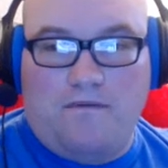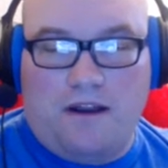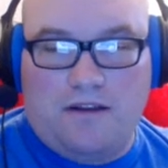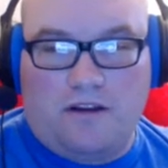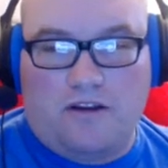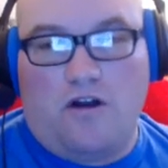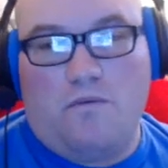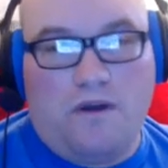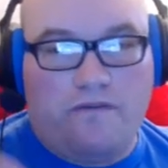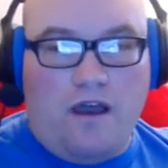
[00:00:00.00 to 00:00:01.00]
Vinyls dot
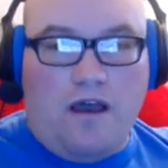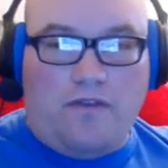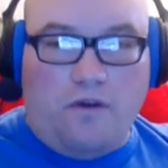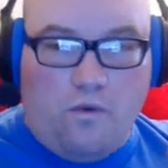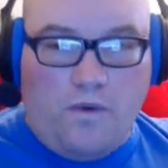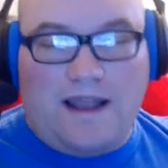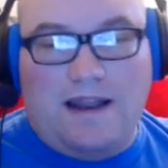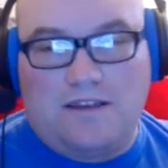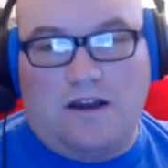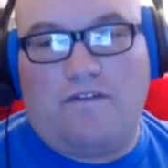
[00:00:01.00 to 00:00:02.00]
com with the
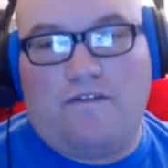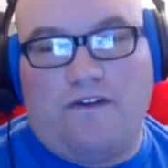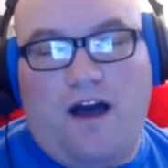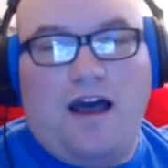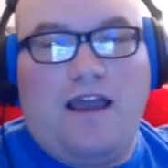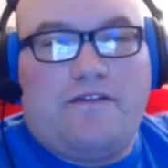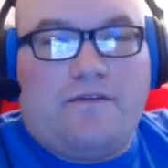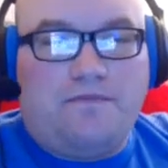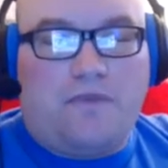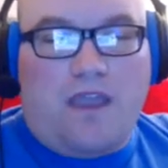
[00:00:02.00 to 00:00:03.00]
weekly top five
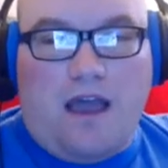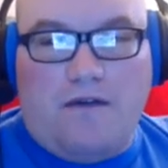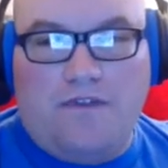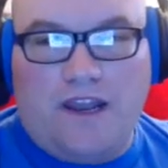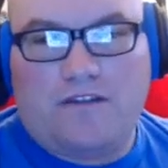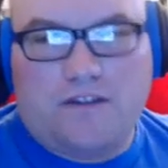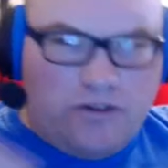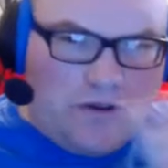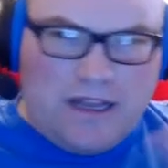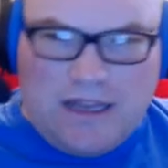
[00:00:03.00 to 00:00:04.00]
um, video. So I'm
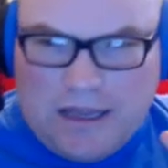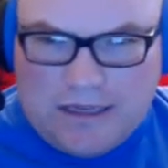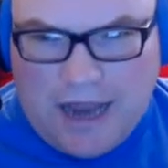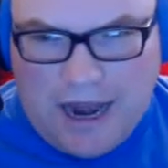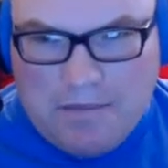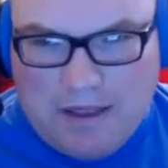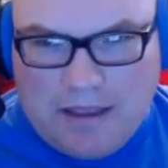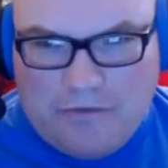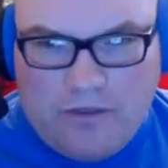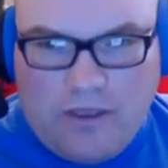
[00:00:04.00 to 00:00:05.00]
doing a slightly bit
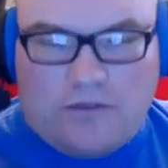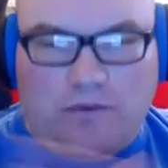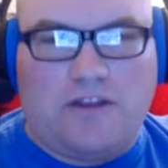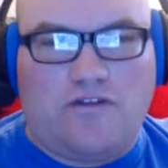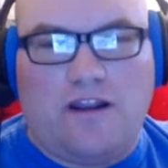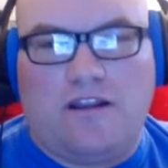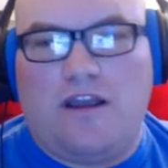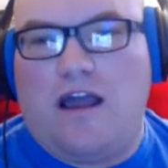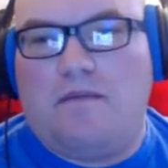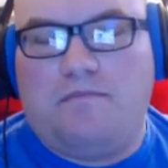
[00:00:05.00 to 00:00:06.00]
different this week, trying to
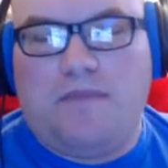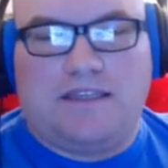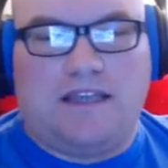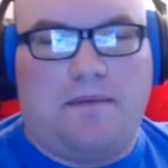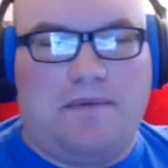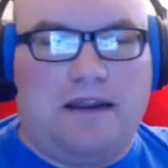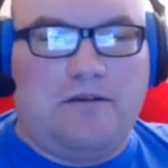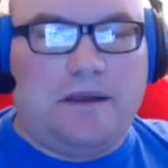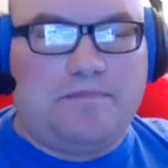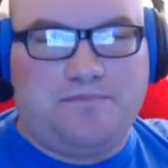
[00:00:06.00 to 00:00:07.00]
do, um, mix it up a
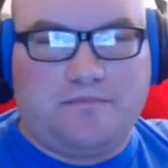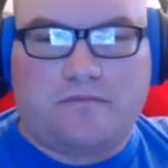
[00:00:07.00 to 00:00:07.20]
little bit.